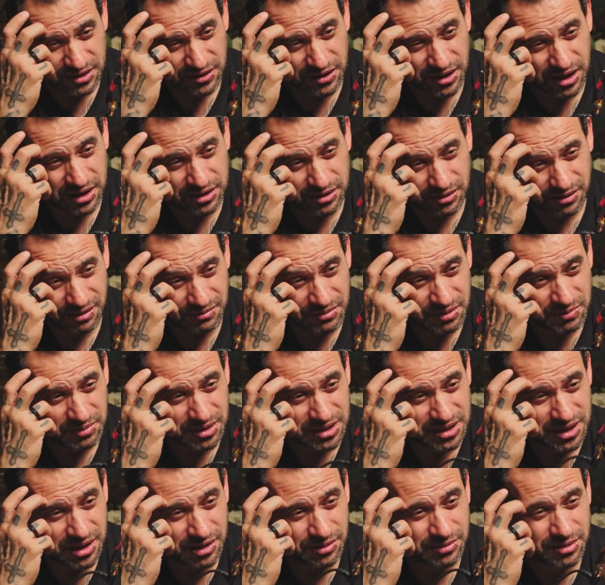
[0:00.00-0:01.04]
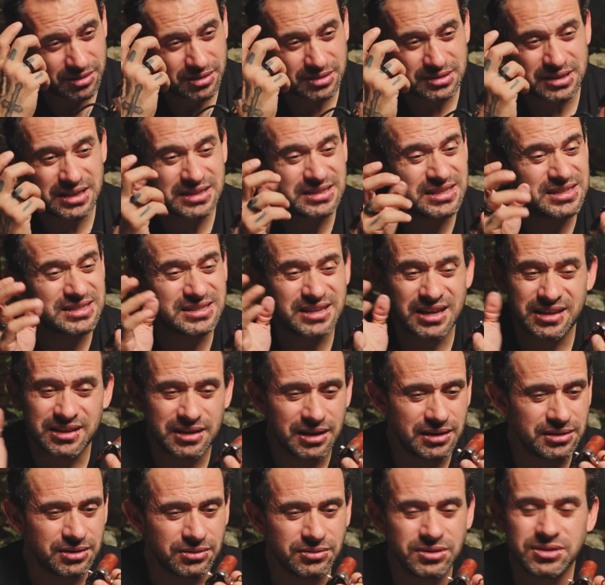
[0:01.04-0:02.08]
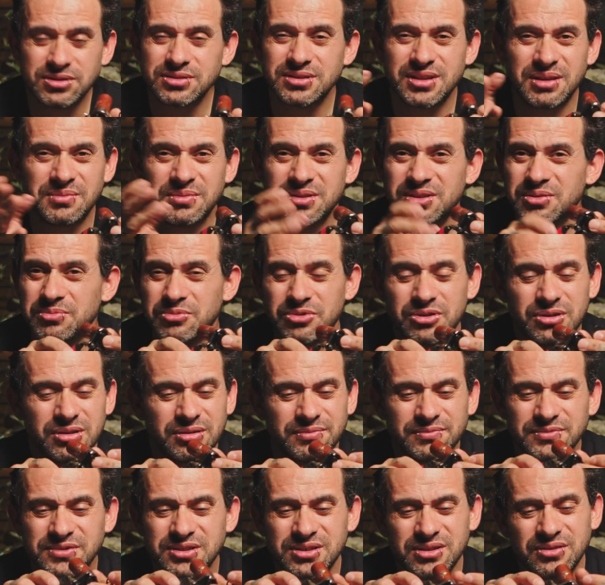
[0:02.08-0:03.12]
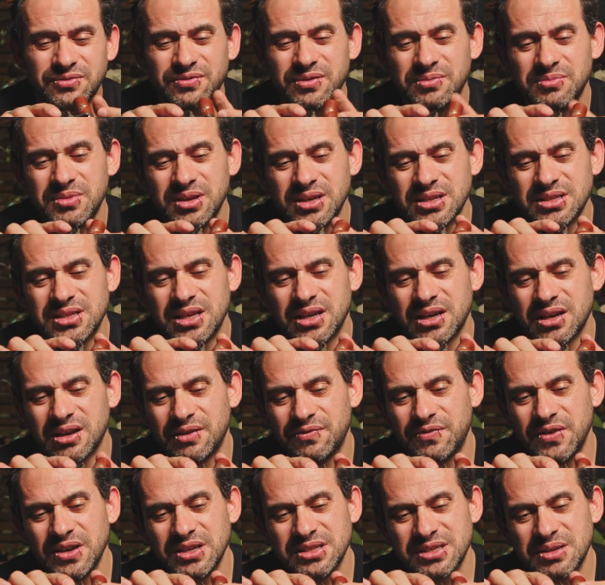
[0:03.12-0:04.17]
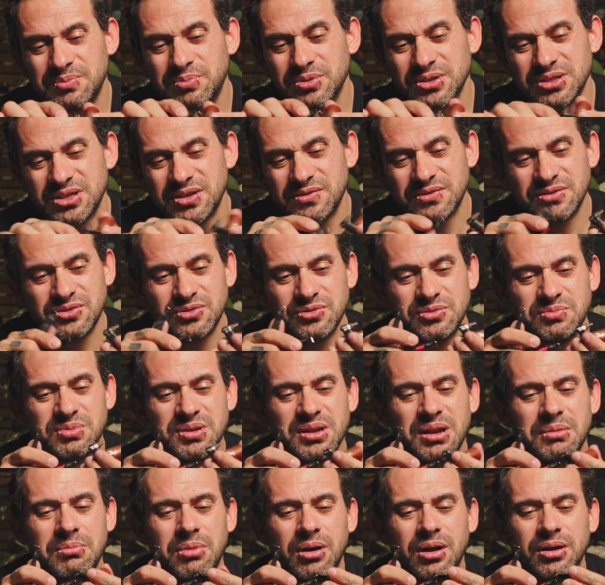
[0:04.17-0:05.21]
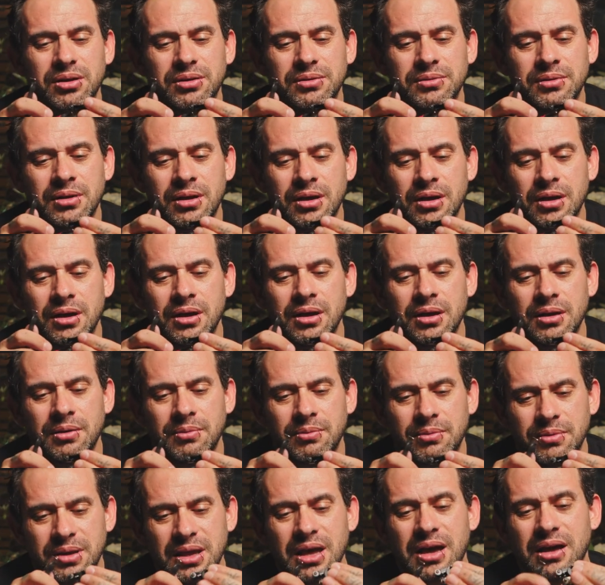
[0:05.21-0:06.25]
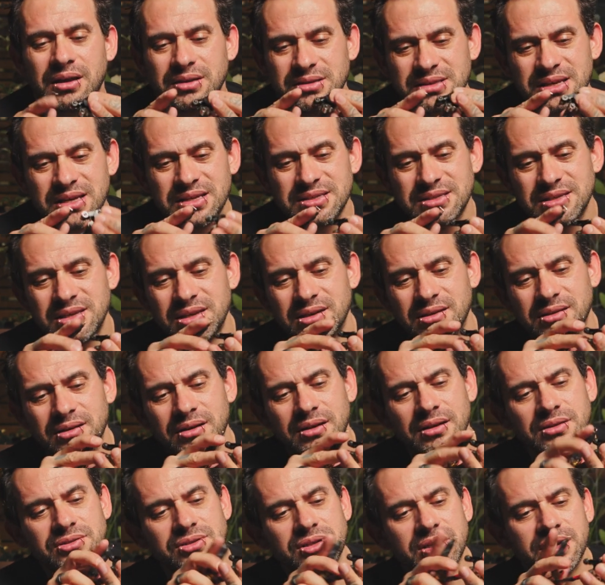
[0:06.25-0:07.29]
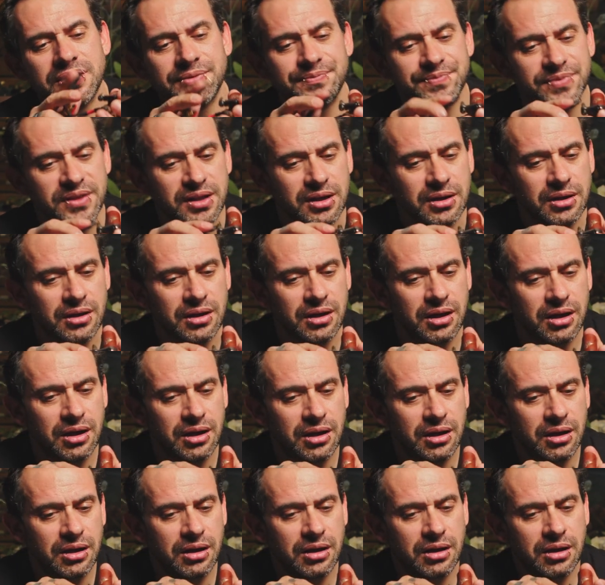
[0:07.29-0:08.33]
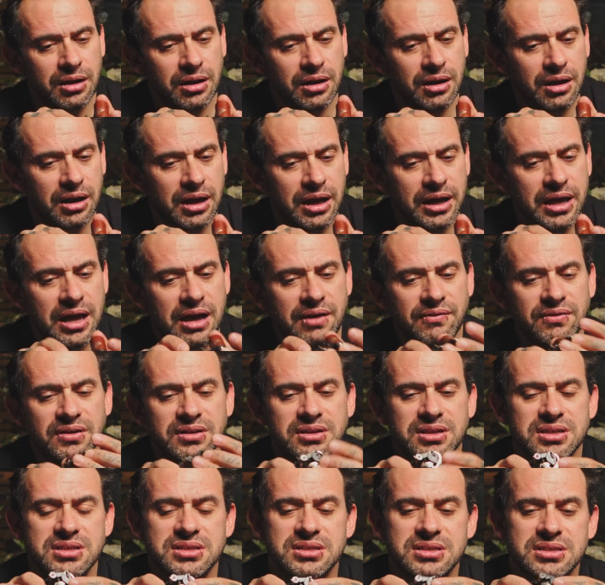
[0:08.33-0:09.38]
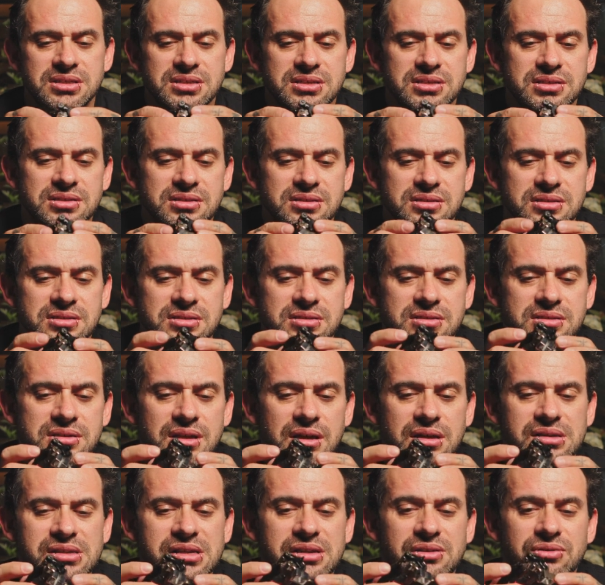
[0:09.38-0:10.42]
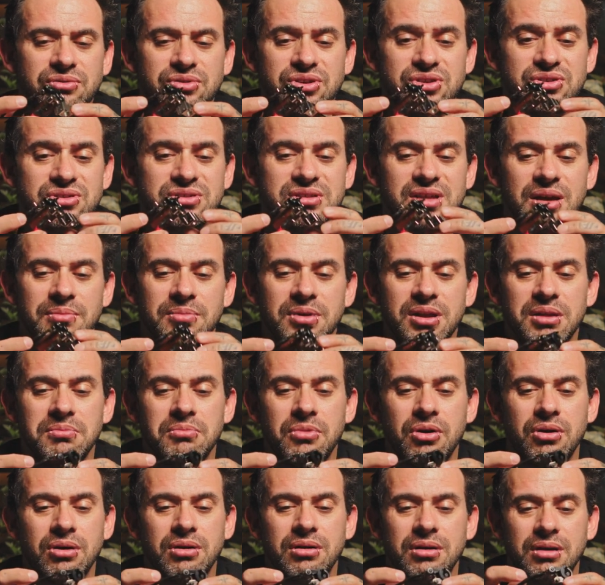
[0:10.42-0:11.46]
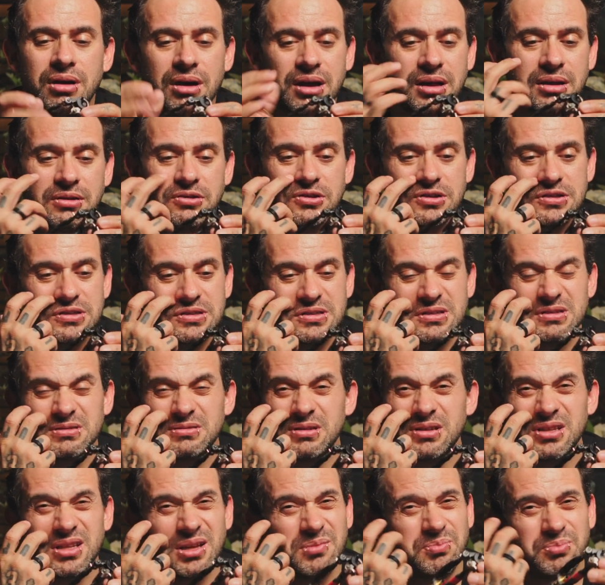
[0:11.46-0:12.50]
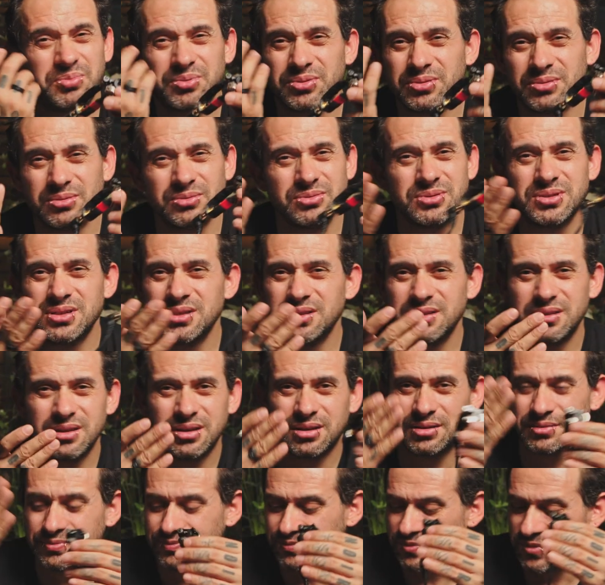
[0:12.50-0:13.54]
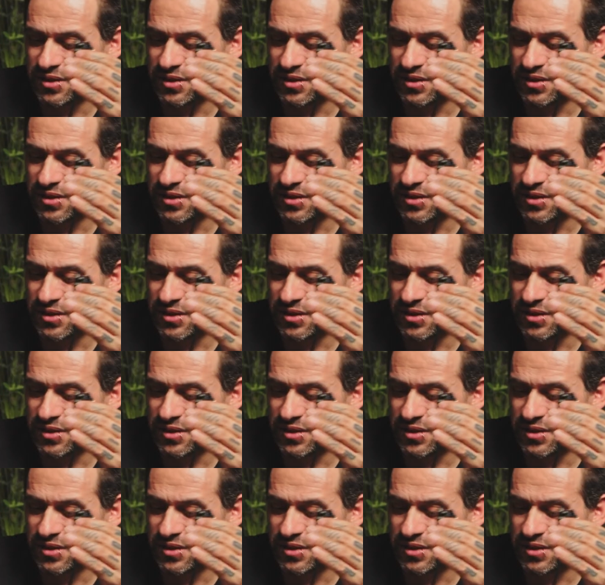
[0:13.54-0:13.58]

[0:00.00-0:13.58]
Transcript: I don't remember now because, as I said, I don't use them anymore. So for me, it's like I think the positive should be in the bottom. Yeah, it says here actually. I have this. As I don't use them anymore, I just end up losing the